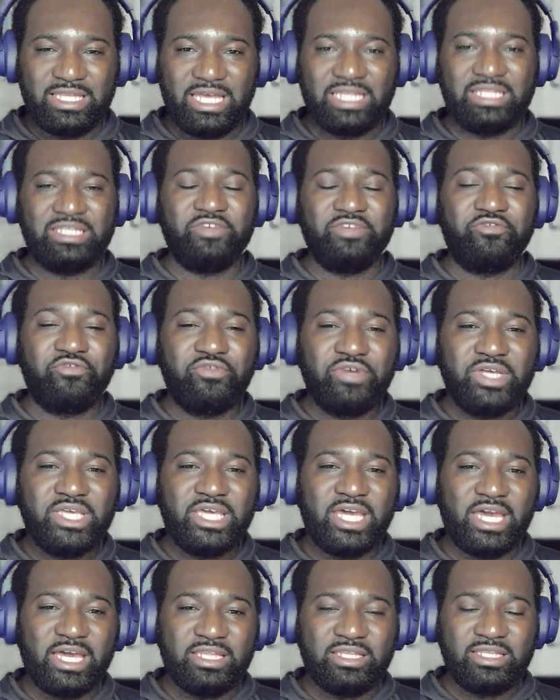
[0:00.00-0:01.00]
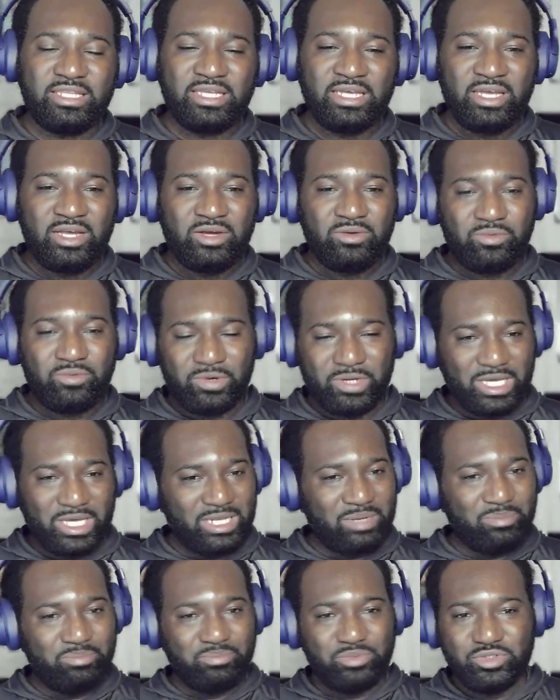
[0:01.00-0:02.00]
And if we can't, we're
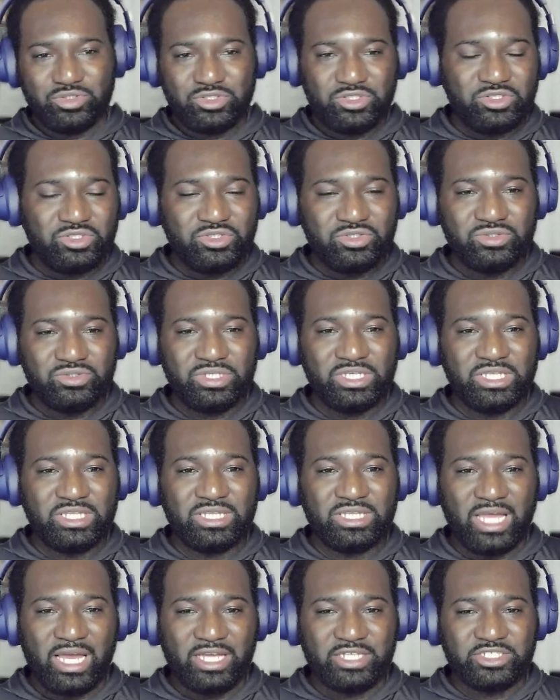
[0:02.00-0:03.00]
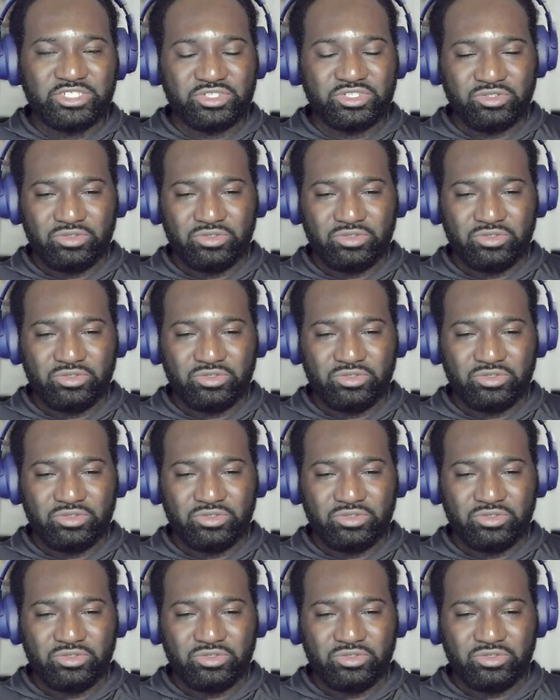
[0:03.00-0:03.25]
gonna put you in touch,